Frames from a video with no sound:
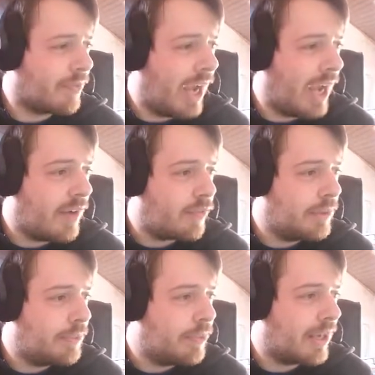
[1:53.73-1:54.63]
I have
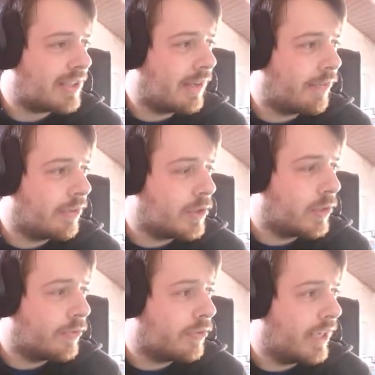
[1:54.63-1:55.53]
prepared something
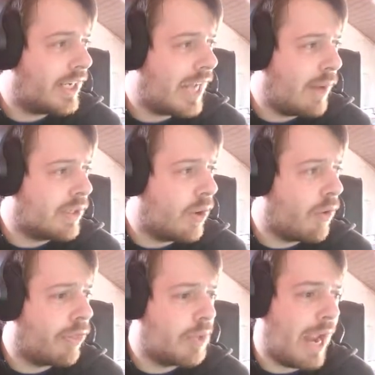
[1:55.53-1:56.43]
for it. I will
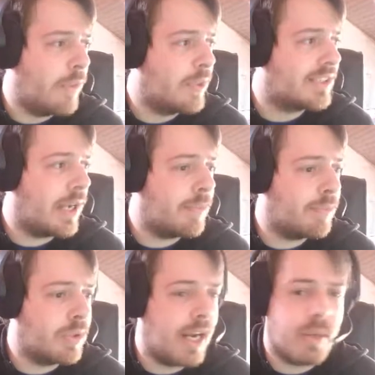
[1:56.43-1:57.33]
go through every step
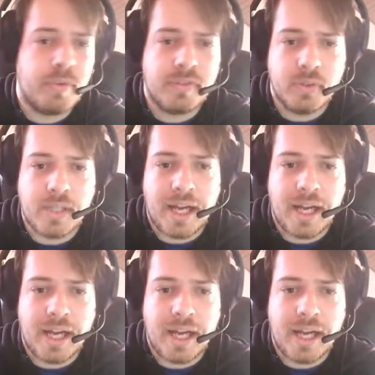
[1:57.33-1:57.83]
together with you